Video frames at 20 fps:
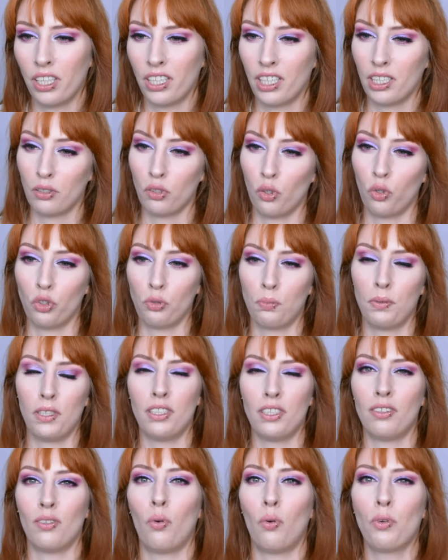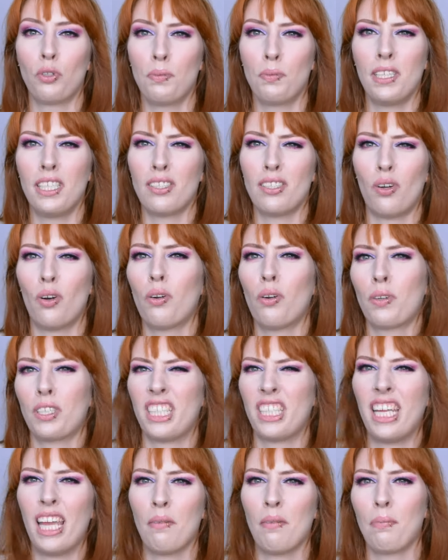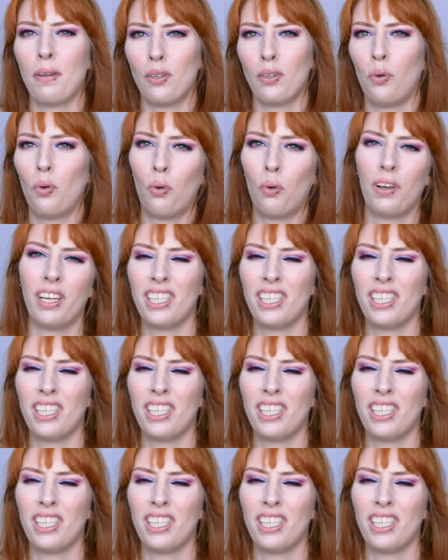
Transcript: And there'd also be, always be this awkward gap and all.